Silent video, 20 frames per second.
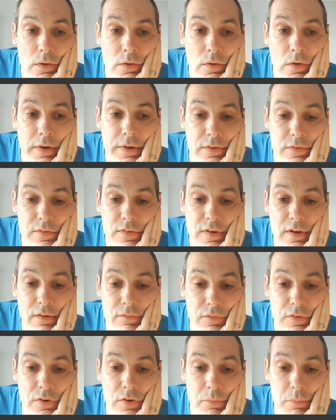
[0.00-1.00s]
knight doesn't have
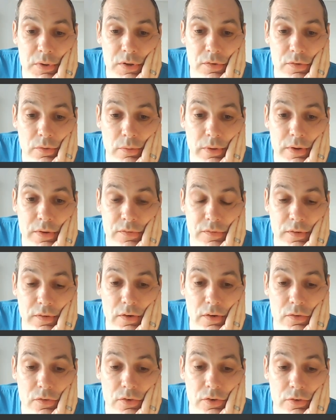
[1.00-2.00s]
too many squares to
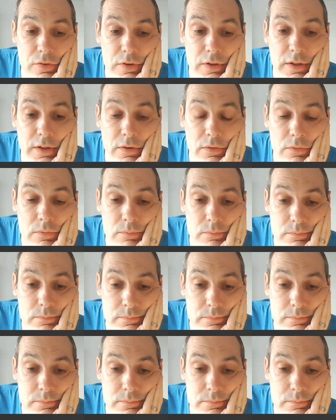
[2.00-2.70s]
go to now.